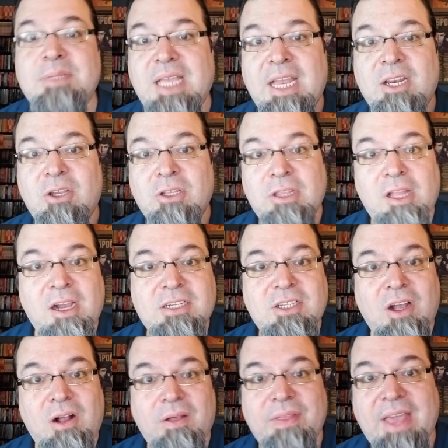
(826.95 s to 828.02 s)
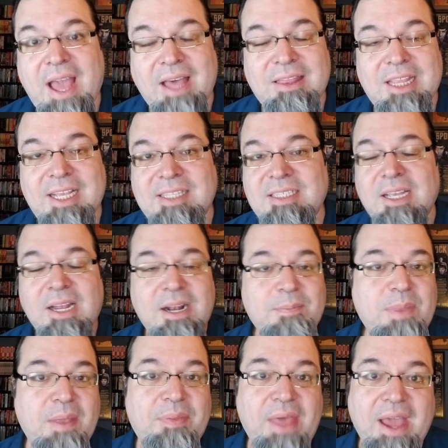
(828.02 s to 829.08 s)
And good luck to all the athletes.
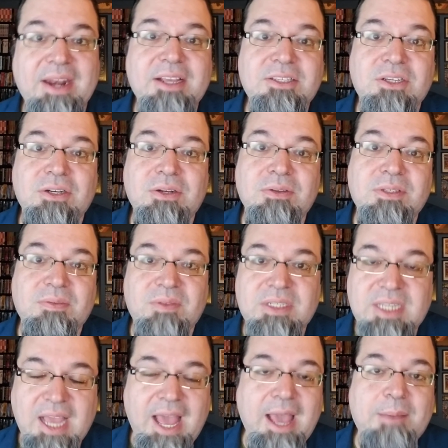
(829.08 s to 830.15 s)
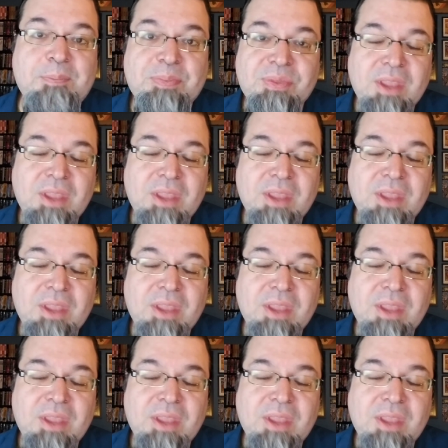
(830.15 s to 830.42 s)
And that is your news of the day.